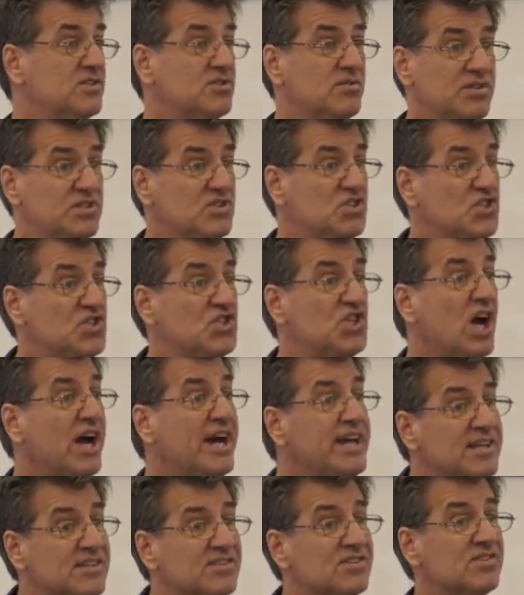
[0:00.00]
So this
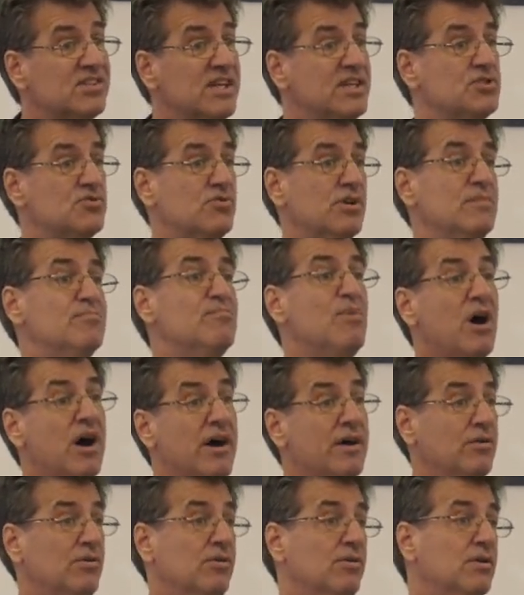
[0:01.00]
China-centric
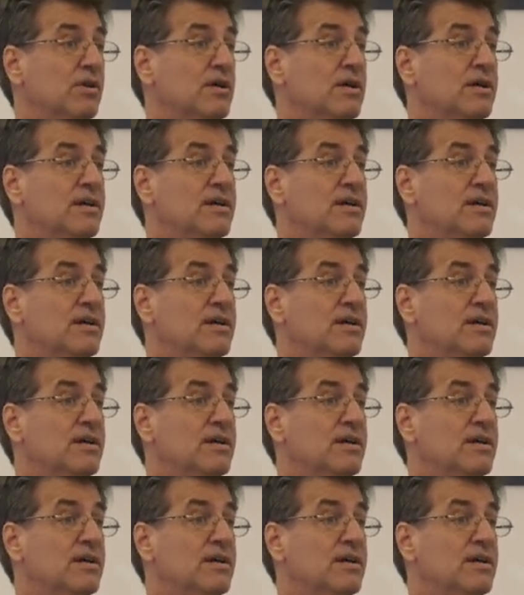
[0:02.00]
model